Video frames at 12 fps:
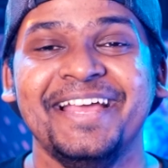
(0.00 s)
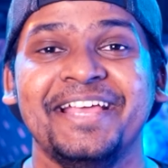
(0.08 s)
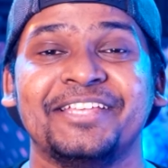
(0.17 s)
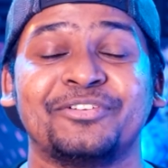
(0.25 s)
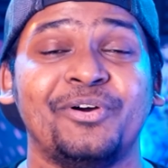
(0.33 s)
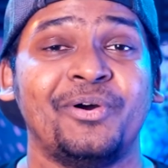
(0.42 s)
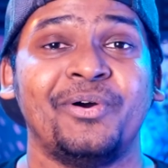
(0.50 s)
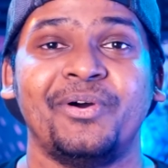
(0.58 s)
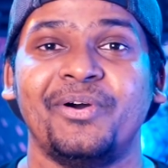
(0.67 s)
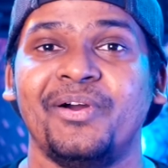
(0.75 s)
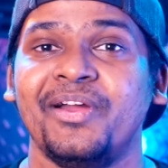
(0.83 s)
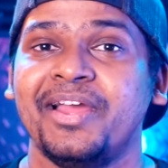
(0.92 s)

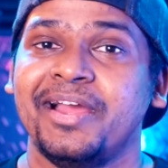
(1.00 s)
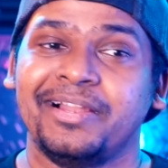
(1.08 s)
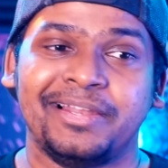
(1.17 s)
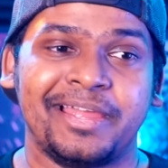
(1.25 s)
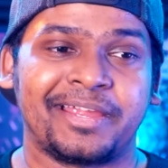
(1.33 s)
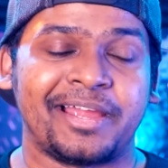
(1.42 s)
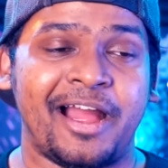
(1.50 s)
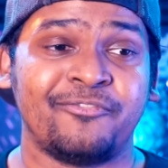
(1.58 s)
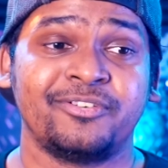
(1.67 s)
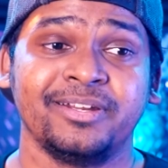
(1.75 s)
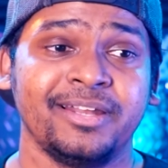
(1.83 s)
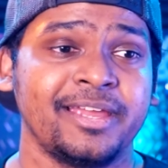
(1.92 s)
So like
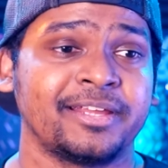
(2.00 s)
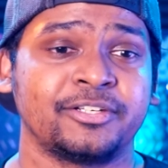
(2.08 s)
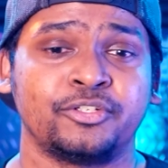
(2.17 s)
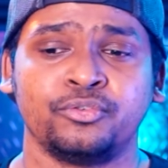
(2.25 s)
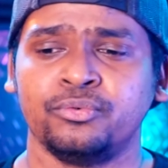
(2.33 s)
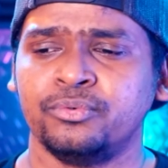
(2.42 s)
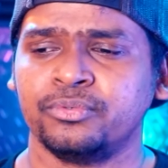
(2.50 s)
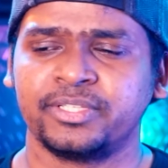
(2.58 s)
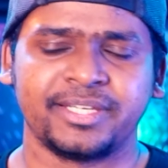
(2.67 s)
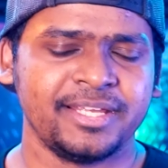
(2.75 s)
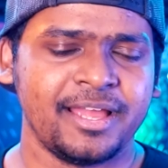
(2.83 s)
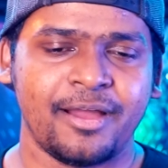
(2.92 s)
after like
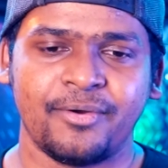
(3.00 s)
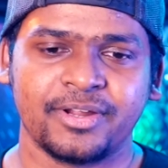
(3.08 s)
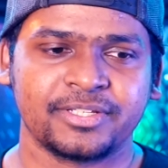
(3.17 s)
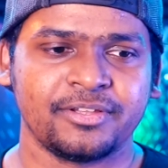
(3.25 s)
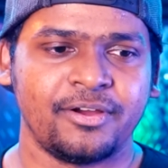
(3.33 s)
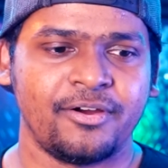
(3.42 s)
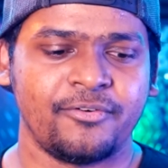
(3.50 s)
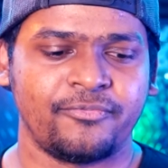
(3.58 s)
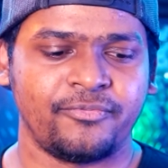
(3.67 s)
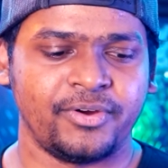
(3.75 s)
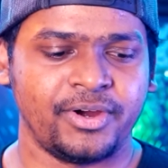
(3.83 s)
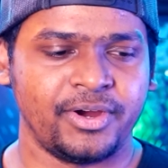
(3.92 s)
2-3 hours of
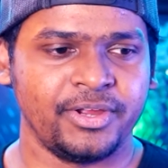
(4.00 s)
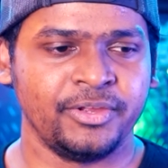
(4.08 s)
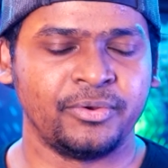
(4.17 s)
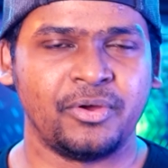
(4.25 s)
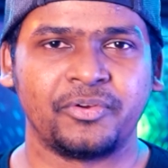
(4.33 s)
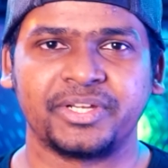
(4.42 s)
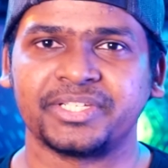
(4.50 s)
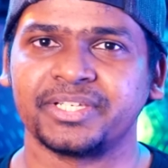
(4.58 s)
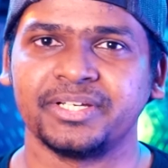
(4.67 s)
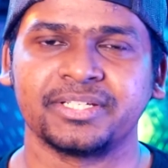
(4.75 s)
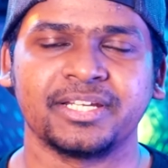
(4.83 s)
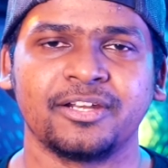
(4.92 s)

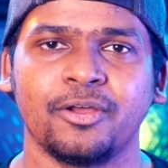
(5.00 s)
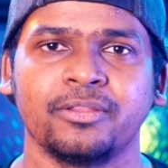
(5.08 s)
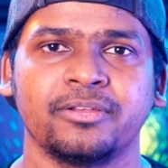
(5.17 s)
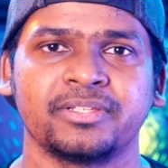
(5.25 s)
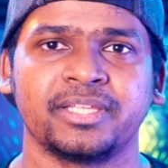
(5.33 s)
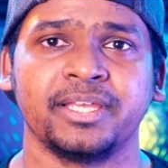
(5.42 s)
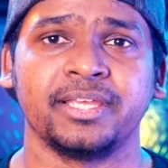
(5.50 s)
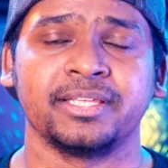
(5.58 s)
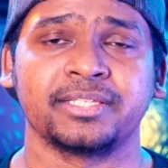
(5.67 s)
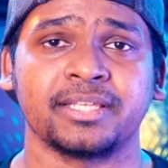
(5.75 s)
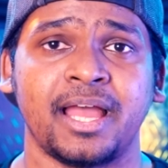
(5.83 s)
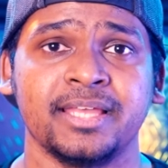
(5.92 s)
research and all those
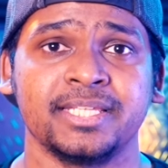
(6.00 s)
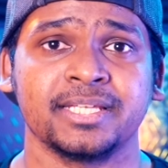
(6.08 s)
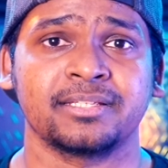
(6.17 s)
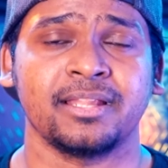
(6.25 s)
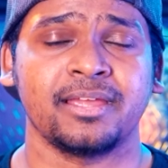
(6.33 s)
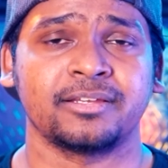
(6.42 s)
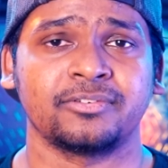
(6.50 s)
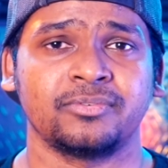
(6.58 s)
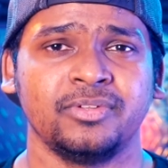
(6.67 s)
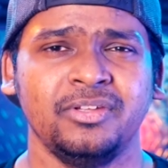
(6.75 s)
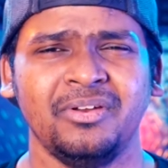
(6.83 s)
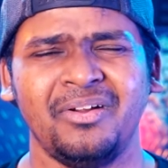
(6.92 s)
things, I just like,
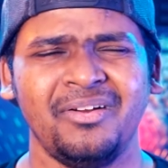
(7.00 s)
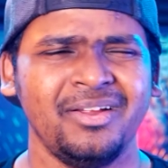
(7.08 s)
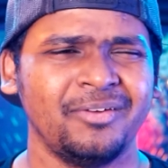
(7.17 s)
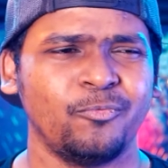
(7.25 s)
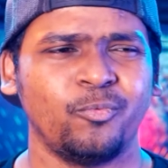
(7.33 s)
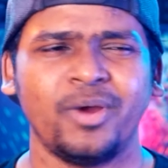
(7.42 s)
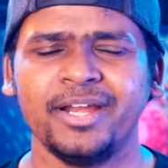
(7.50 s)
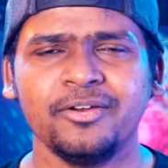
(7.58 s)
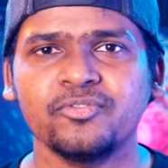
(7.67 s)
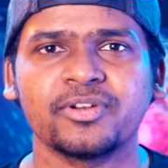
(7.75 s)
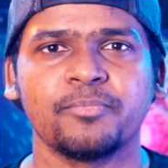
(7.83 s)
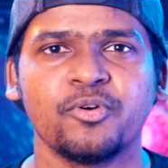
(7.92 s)
why
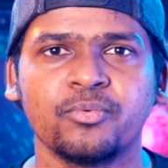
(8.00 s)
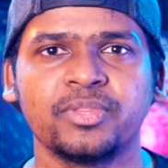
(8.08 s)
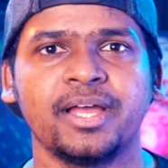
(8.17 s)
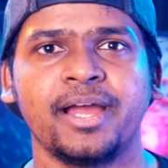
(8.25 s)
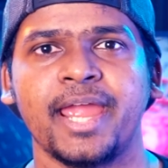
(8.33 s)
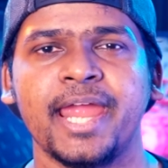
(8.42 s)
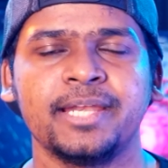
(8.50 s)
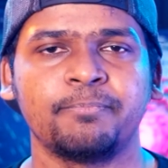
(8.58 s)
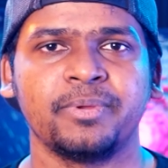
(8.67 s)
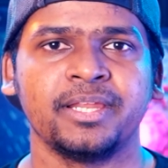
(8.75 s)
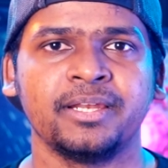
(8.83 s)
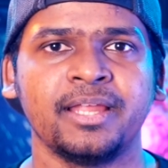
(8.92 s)
don't remove the
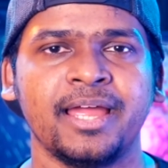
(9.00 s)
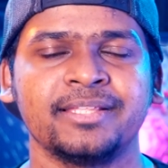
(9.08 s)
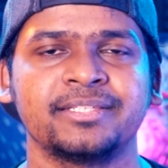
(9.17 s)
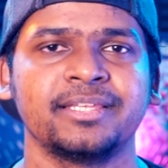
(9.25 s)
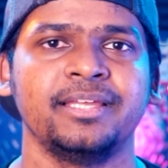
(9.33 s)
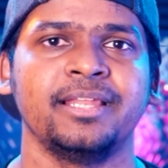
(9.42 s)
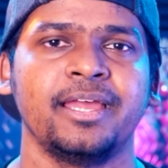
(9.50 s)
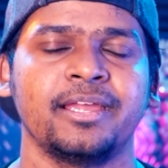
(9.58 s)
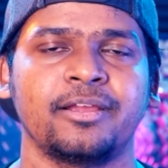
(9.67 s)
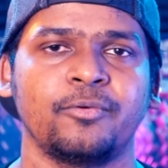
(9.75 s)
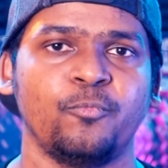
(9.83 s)
8-pin and see like